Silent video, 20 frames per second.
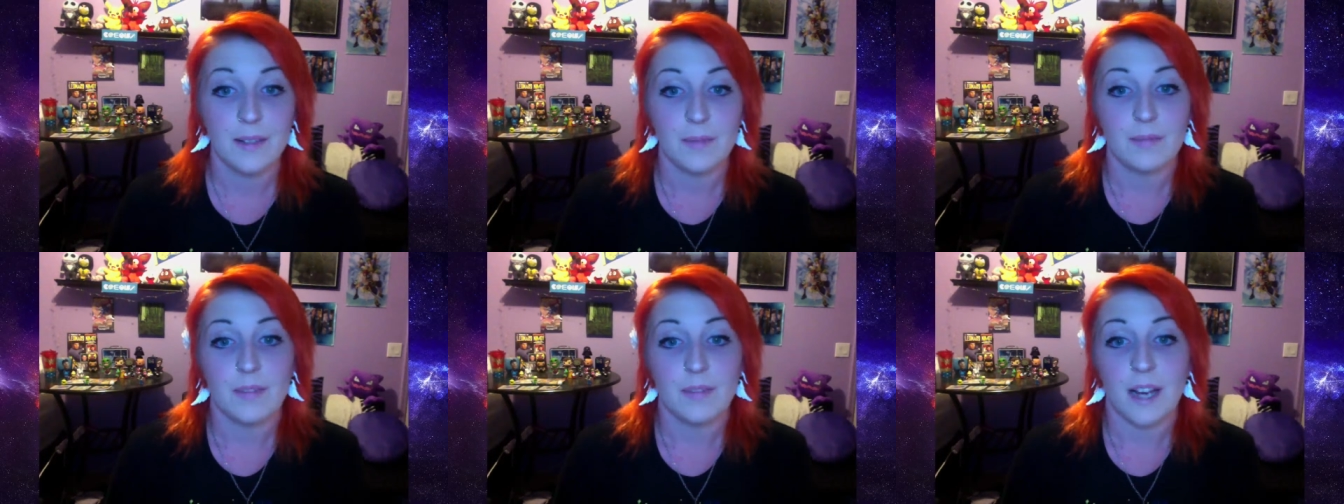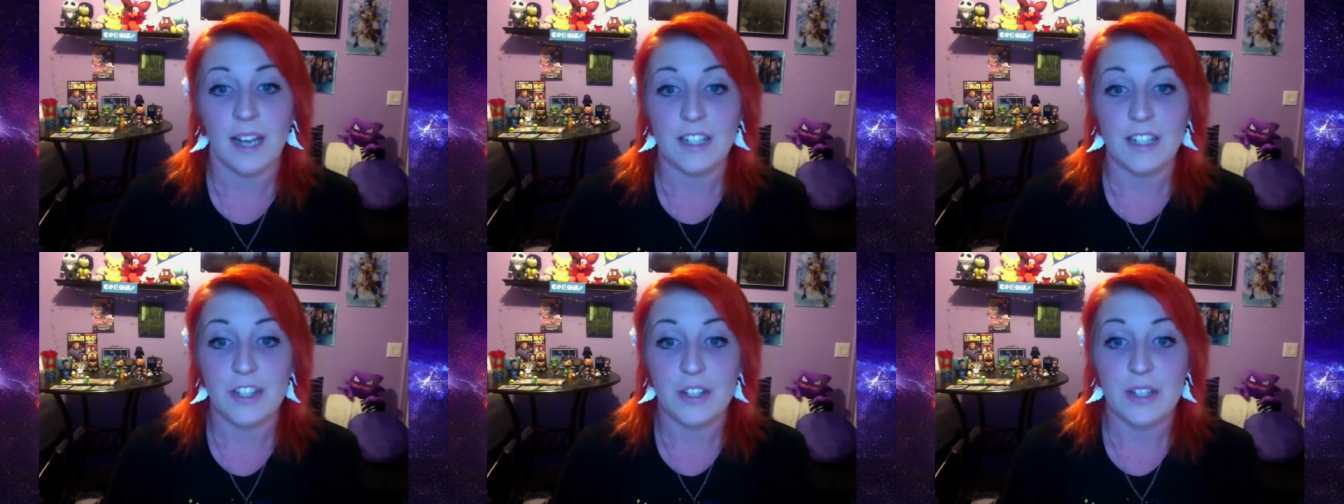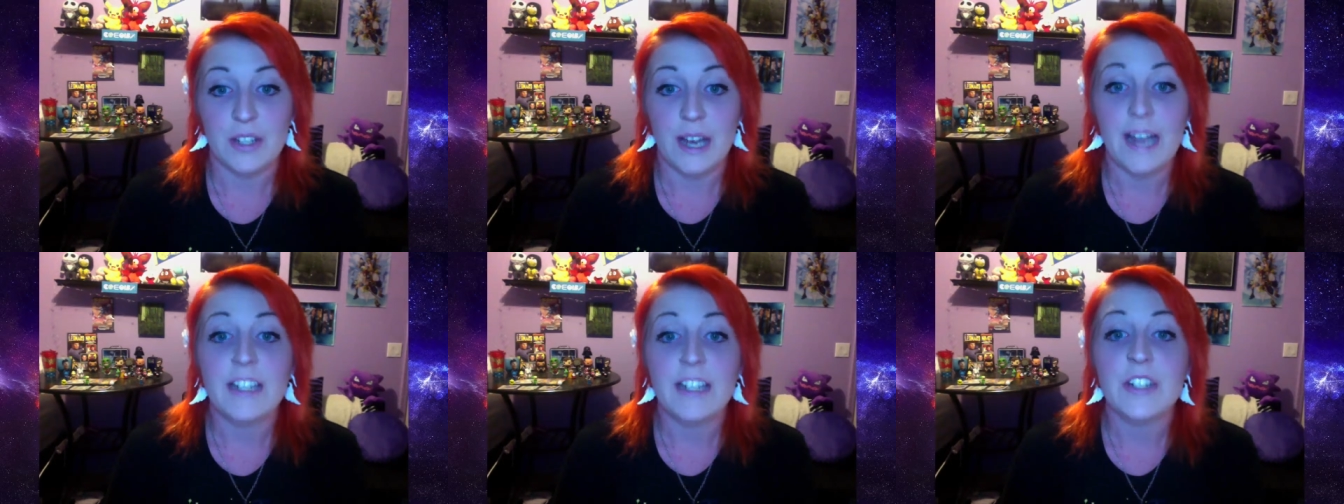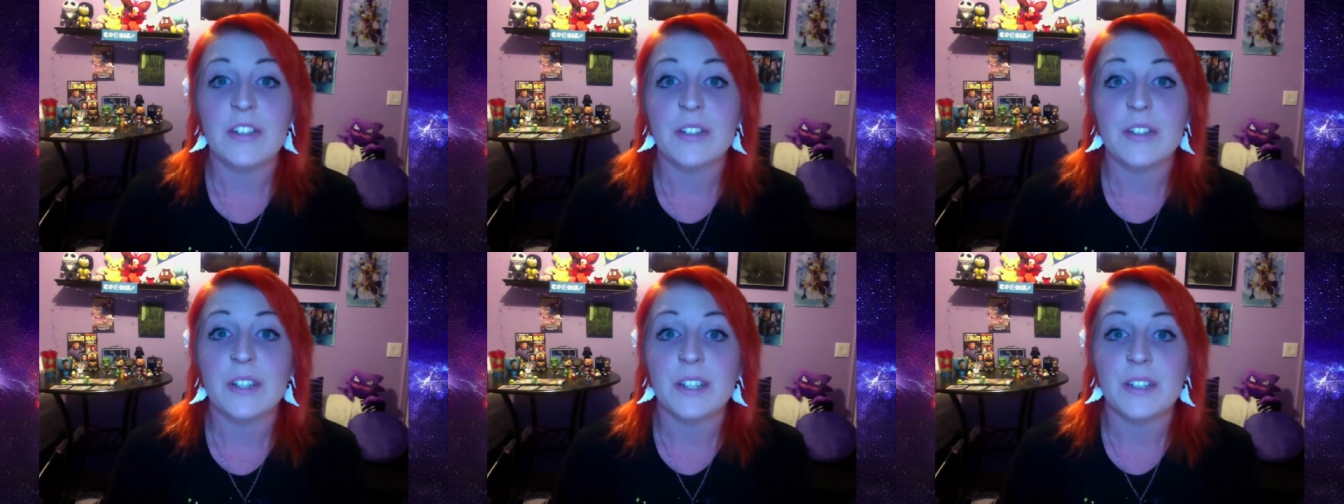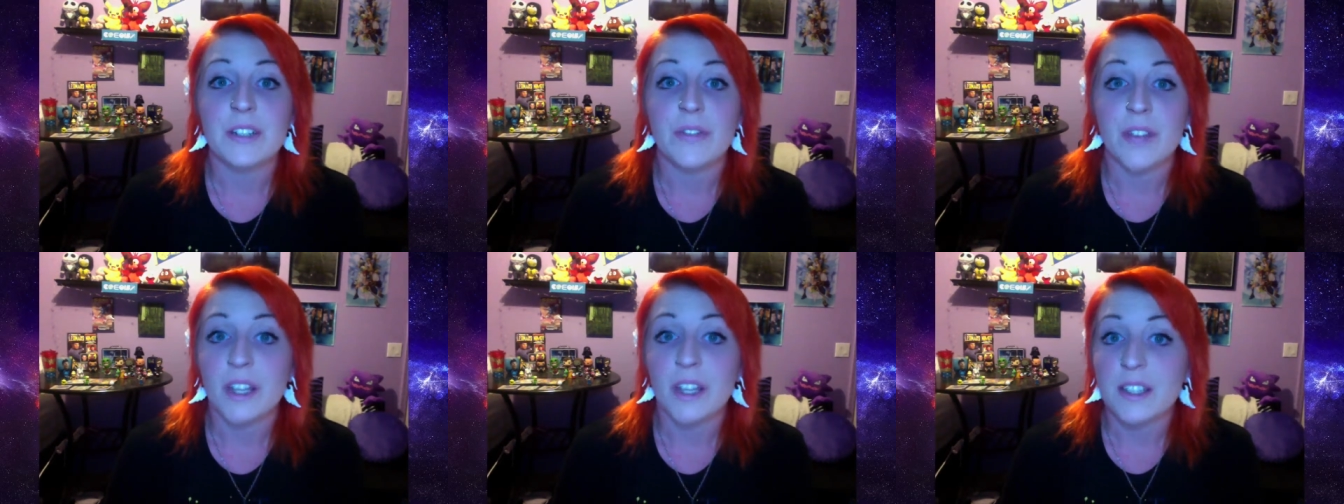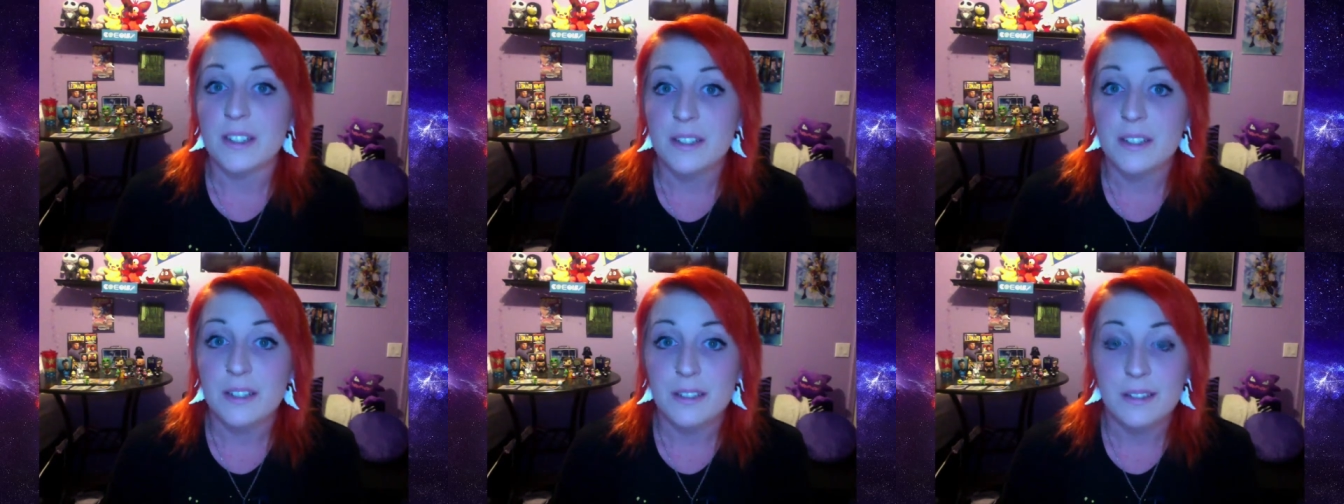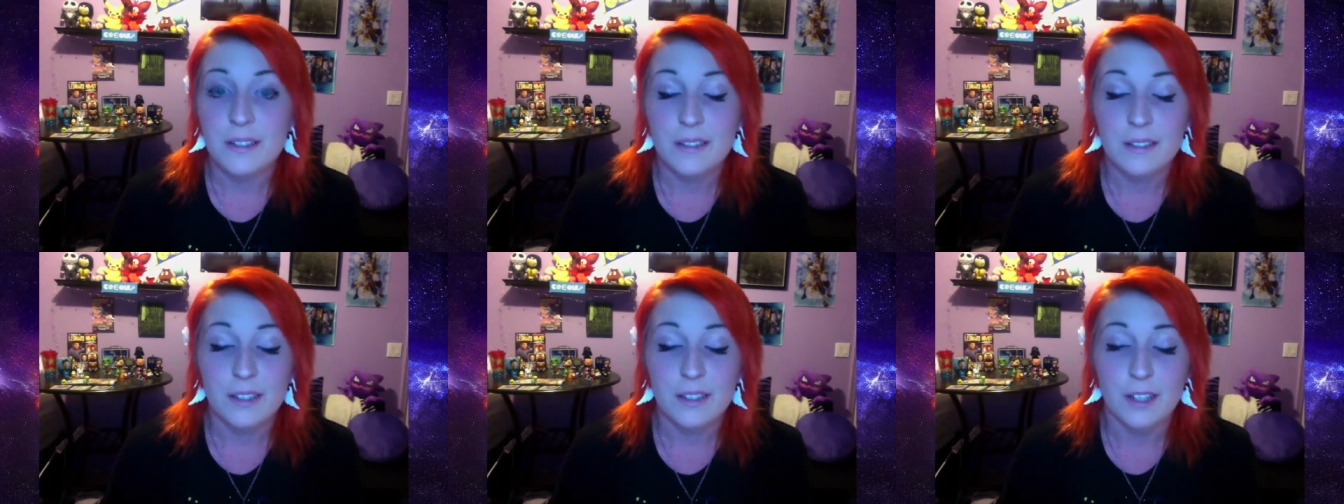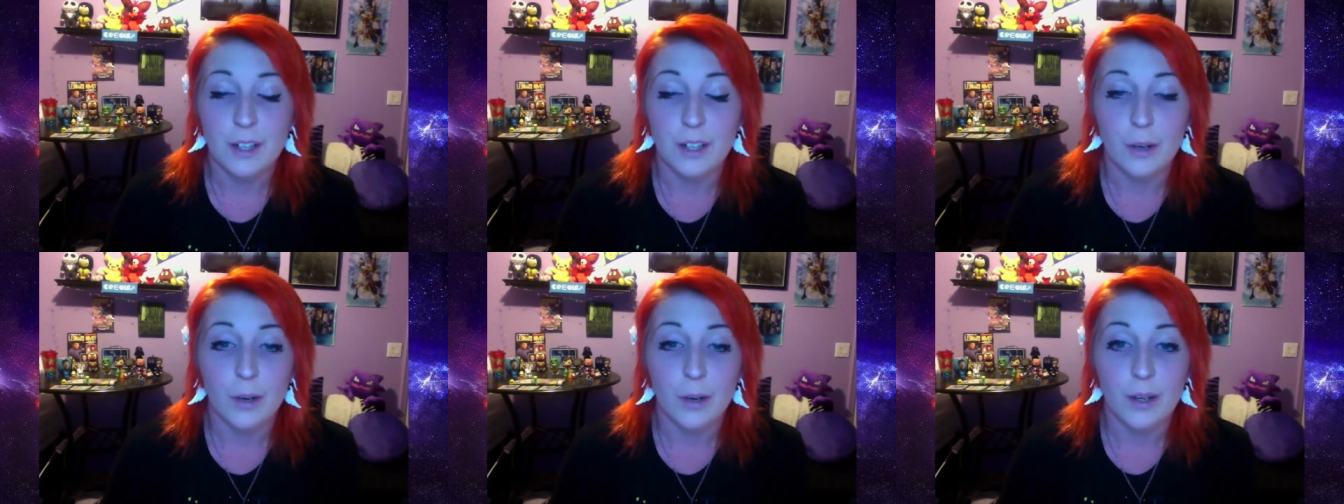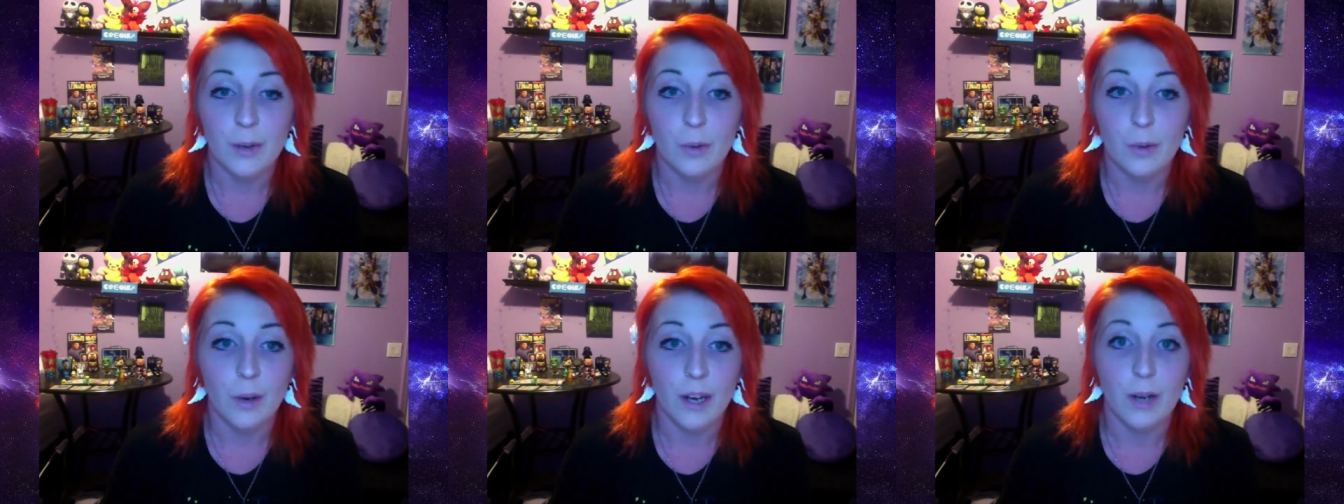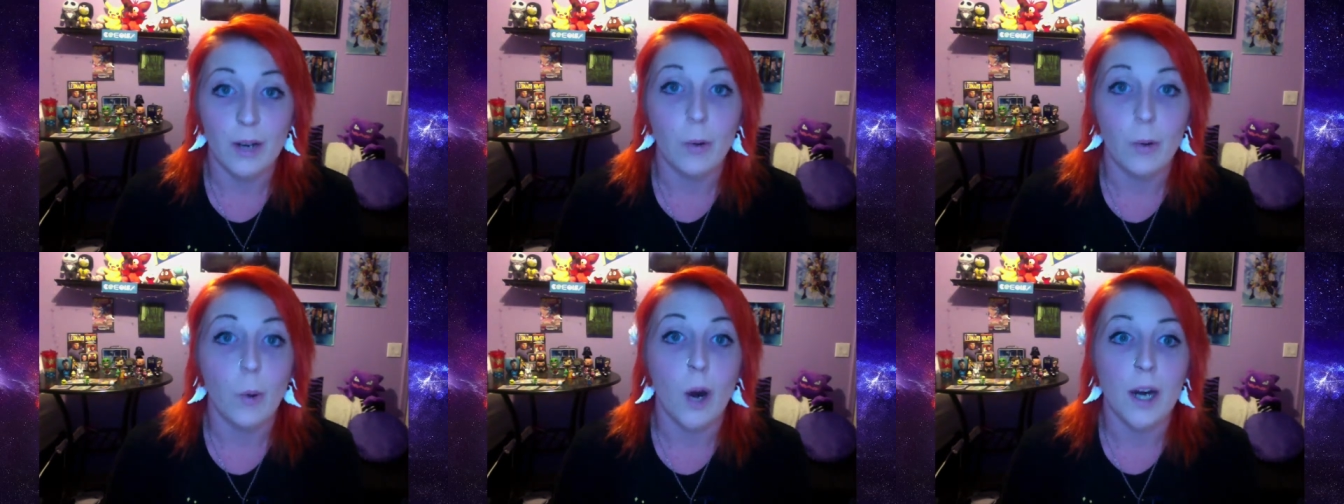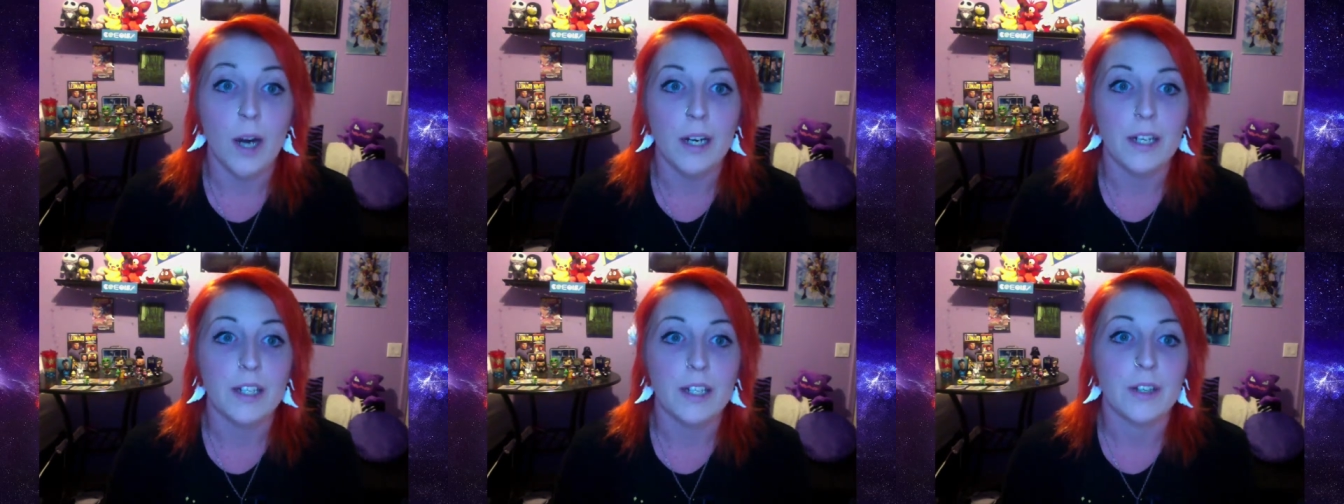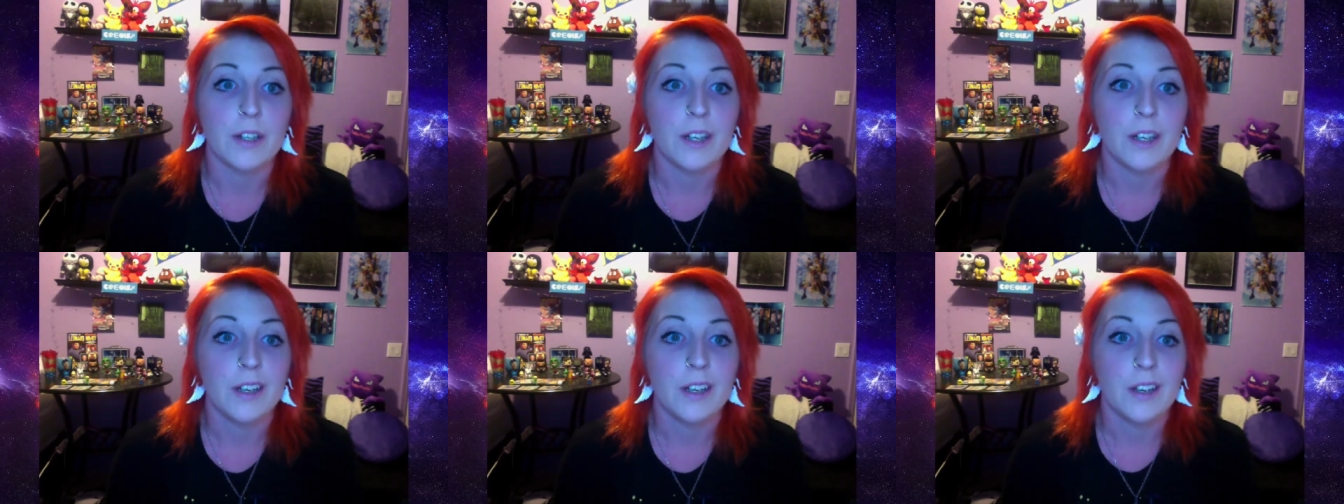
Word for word: I just, I just need to vent, you know, I don't, I don't want any